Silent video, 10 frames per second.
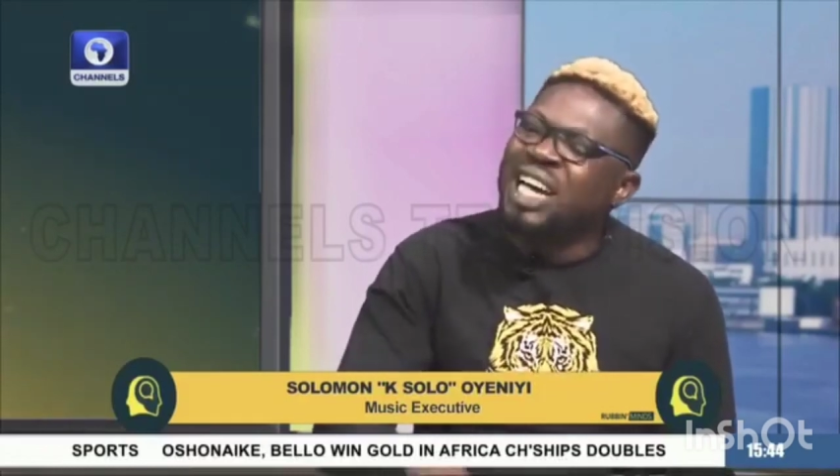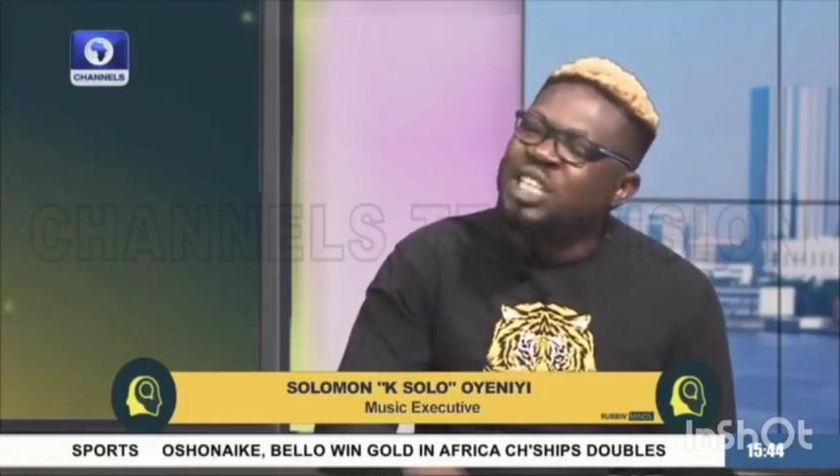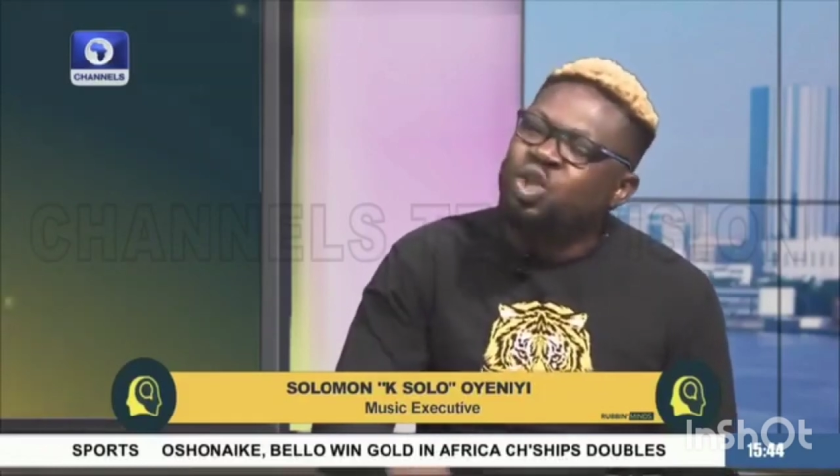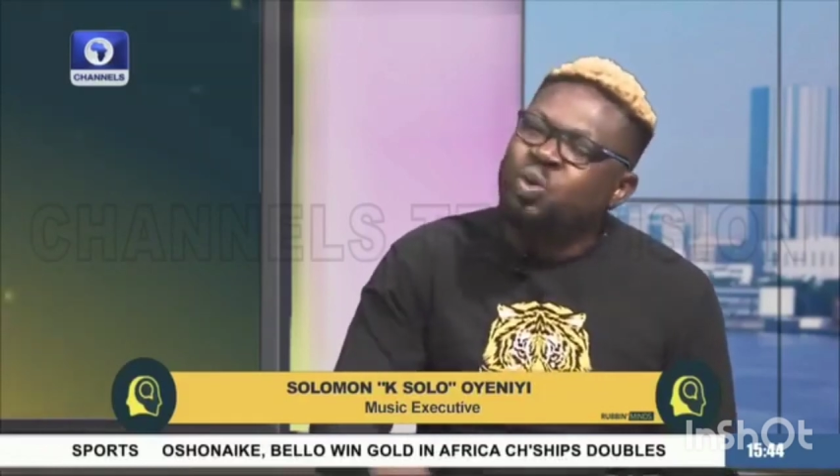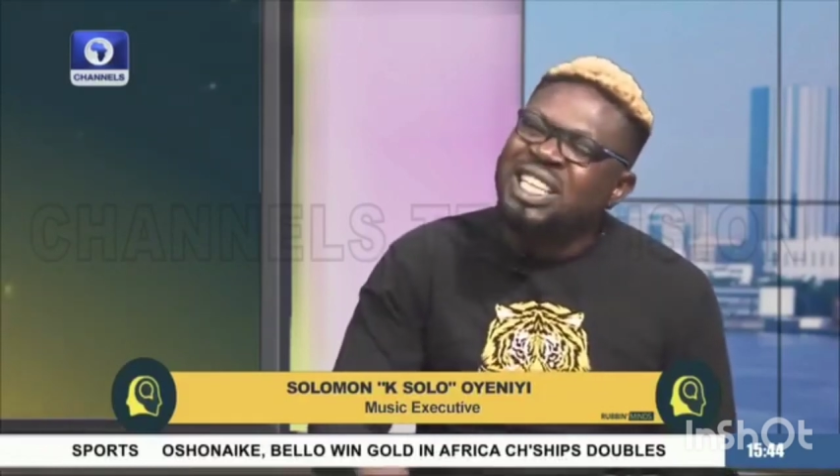their
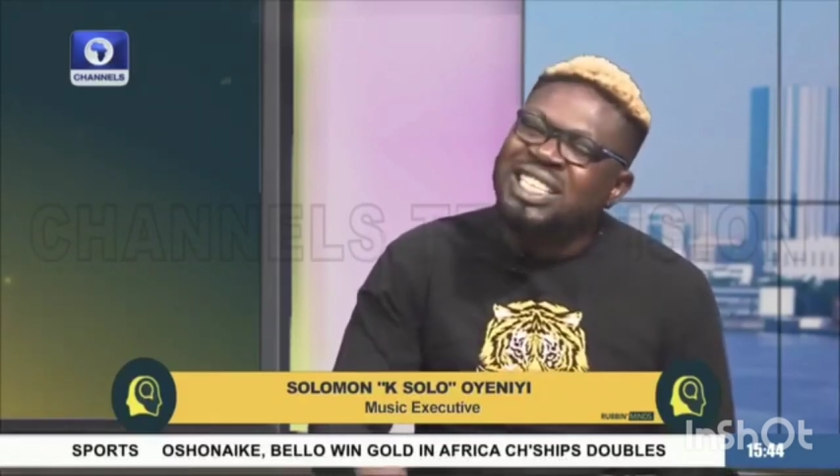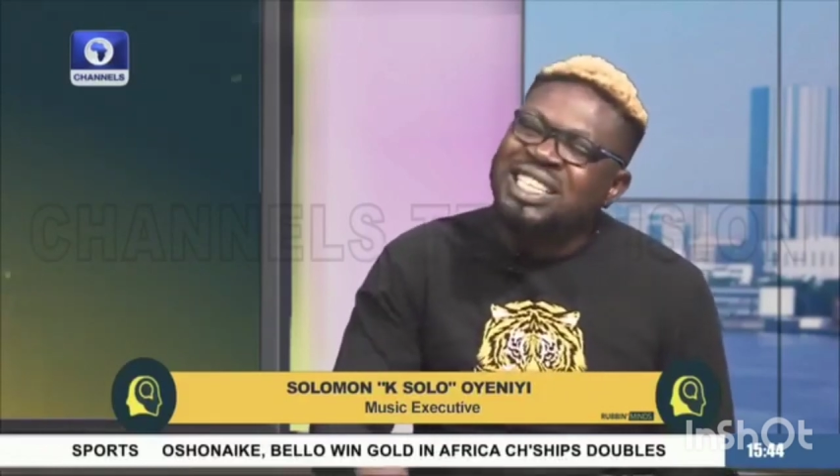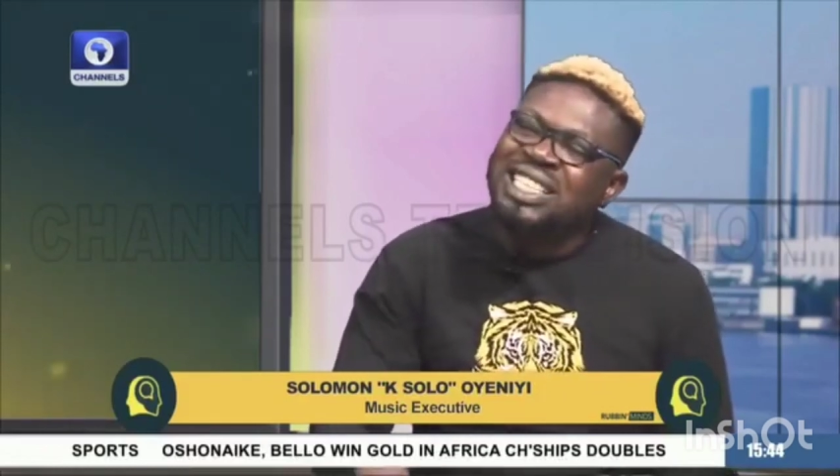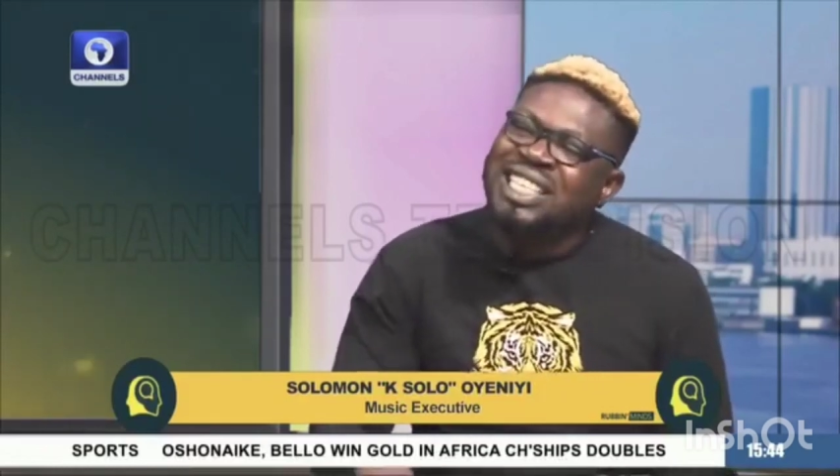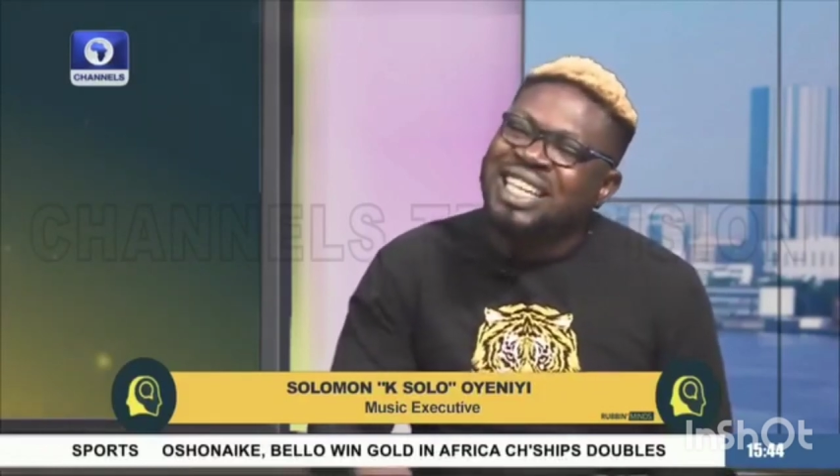due
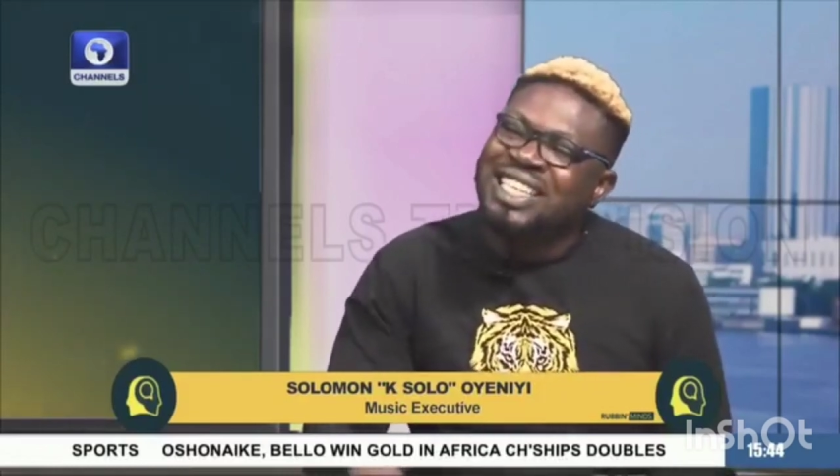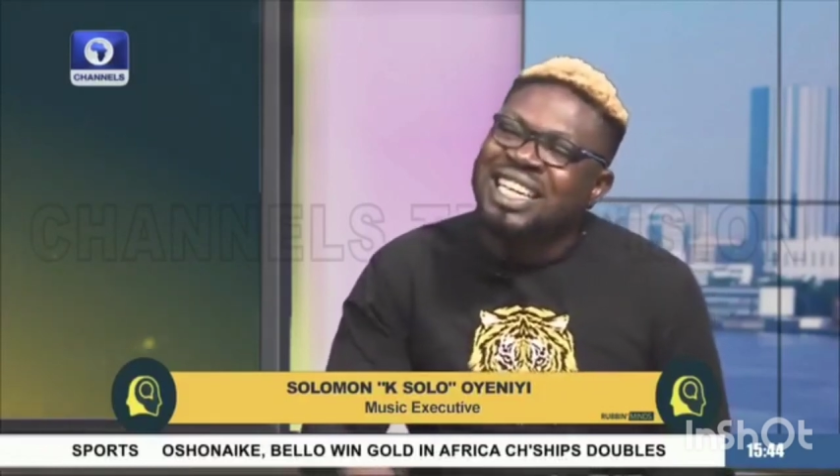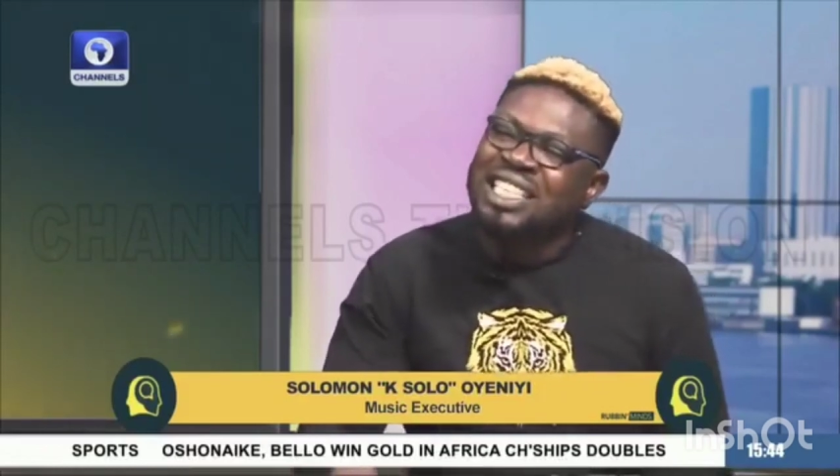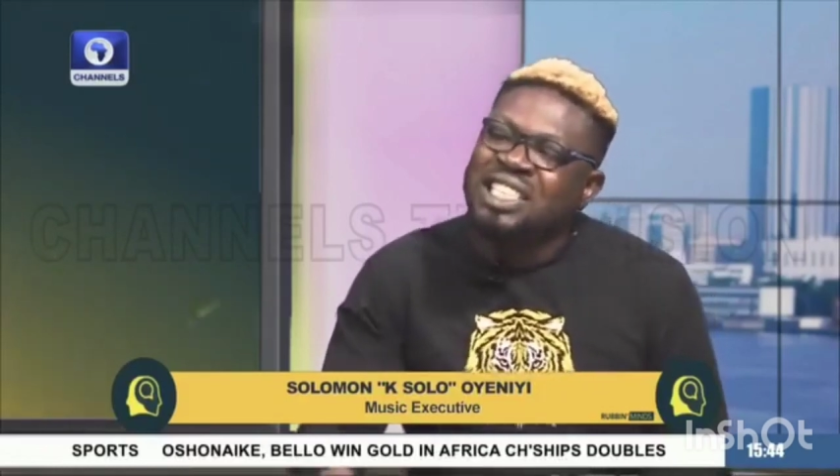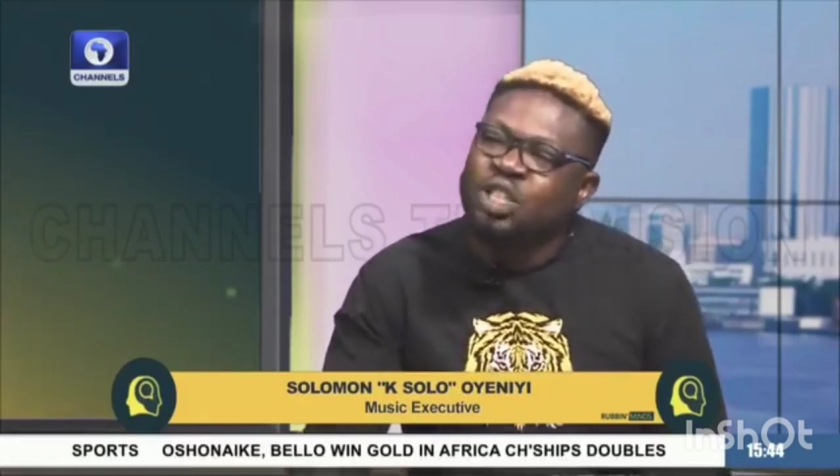diligence like the
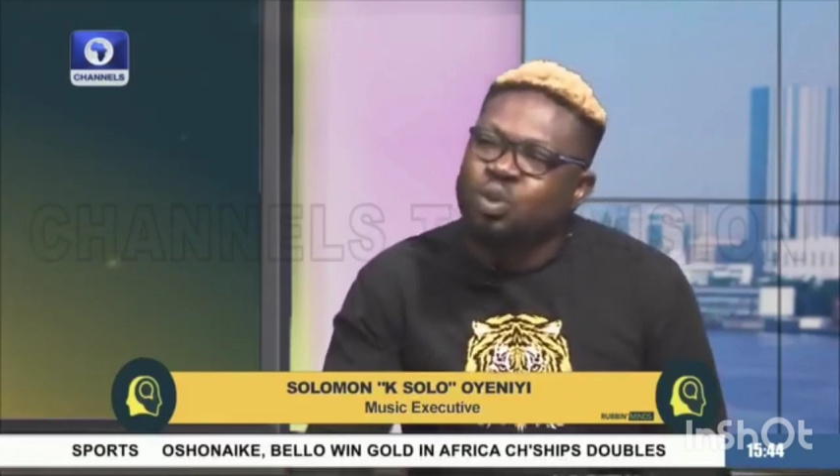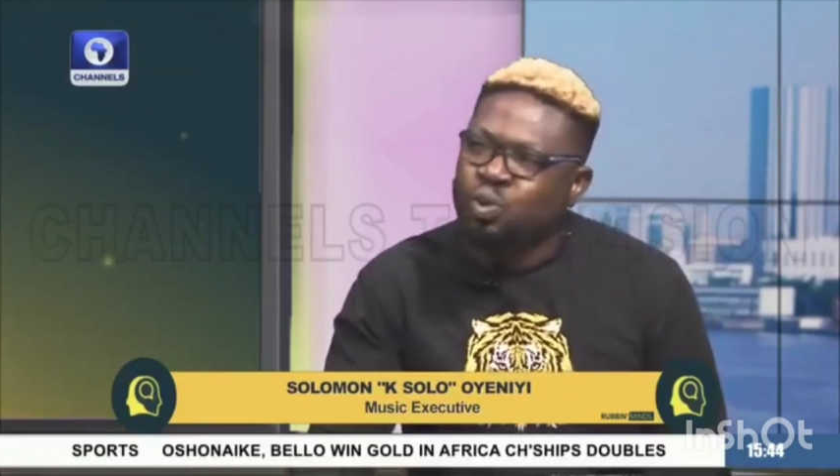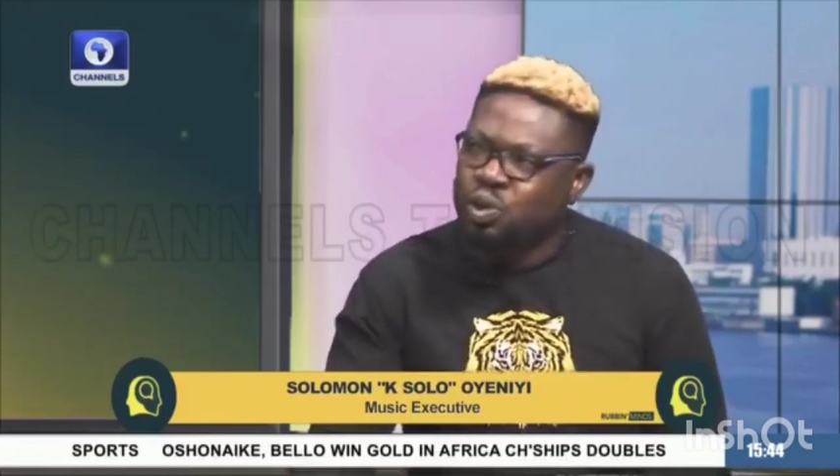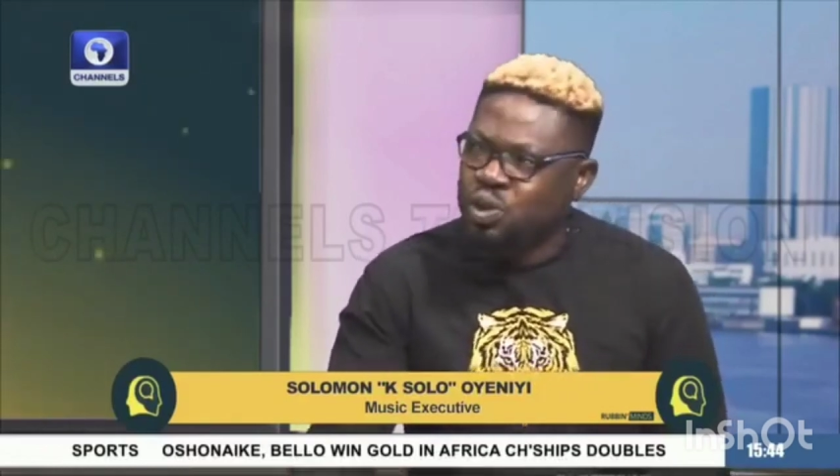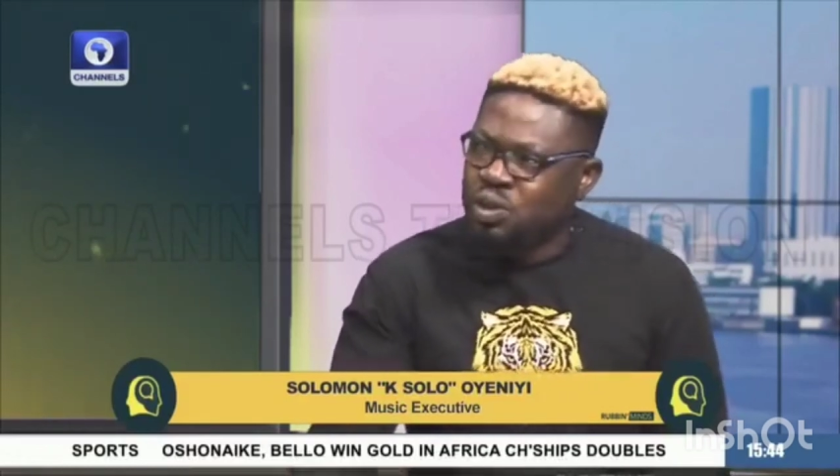English they
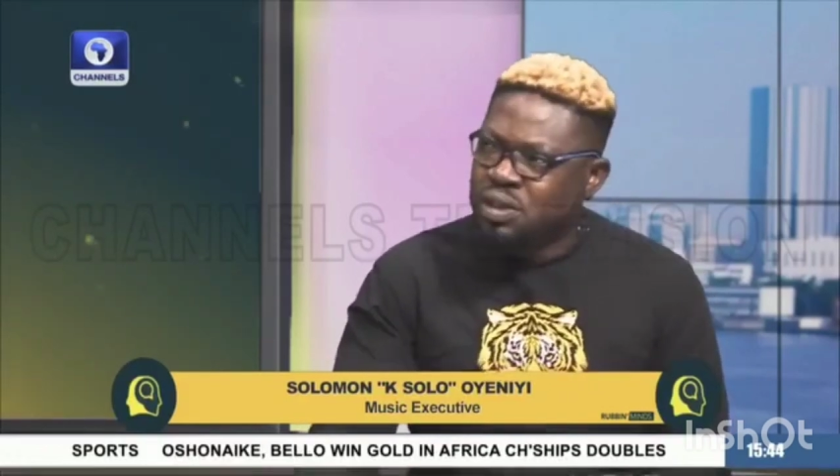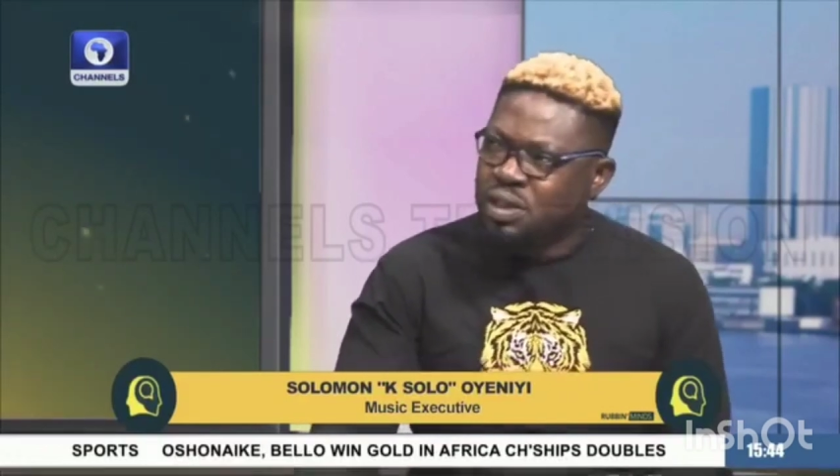used.